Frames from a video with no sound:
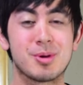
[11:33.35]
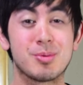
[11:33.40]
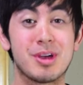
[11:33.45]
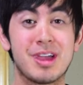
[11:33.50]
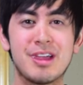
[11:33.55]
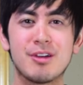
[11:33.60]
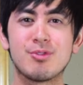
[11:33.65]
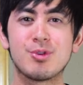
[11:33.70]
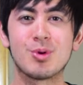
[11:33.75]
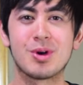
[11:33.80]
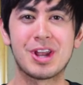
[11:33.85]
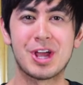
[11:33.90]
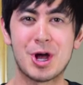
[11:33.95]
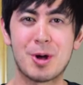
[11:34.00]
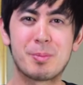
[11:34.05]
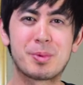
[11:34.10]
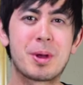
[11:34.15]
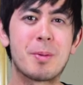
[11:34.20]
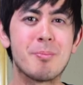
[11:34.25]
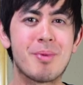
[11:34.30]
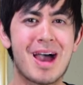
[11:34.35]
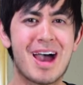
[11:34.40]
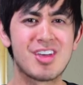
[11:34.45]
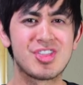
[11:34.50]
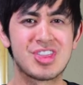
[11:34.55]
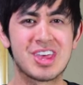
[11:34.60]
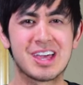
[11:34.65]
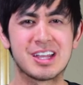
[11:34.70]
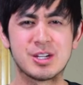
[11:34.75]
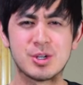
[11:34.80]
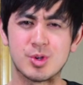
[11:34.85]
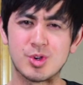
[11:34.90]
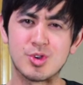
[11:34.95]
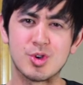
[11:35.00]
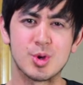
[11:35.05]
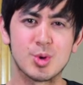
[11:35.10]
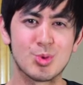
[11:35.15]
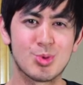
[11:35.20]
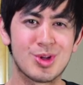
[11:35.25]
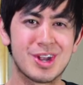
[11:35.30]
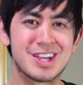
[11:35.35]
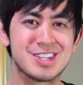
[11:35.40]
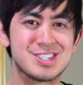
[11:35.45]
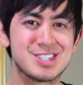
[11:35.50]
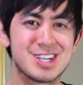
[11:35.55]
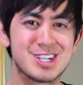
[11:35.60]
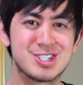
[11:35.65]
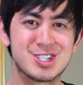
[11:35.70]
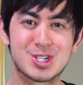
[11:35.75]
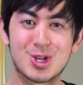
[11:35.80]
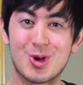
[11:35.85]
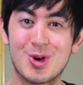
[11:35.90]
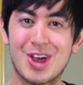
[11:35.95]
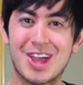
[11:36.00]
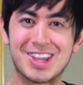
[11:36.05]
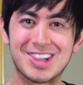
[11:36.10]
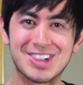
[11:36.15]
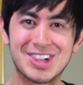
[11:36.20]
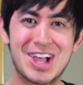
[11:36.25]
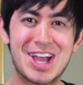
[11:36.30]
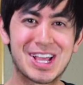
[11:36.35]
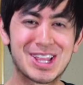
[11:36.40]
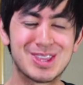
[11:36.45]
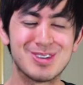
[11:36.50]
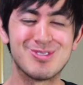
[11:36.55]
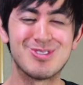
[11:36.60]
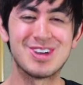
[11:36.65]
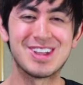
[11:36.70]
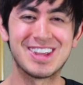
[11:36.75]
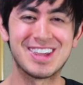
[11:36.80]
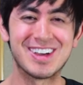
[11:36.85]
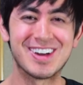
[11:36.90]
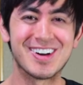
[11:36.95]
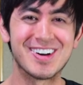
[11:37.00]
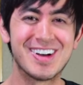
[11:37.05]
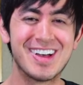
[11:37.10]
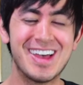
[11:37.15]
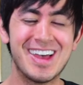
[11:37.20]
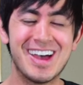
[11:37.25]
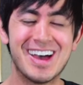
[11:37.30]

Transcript: But hey, if you want to help combat that and you agree with what I said, just go ahead and like the video,